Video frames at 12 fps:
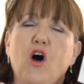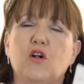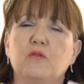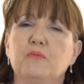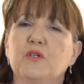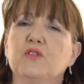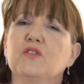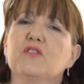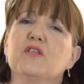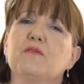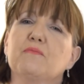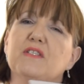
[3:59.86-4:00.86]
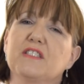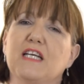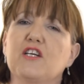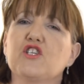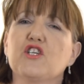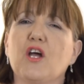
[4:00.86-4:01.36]
almond,
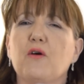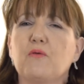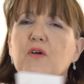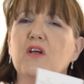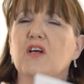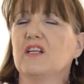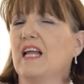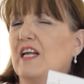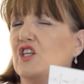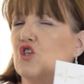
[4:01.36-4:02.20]
pistachio, and like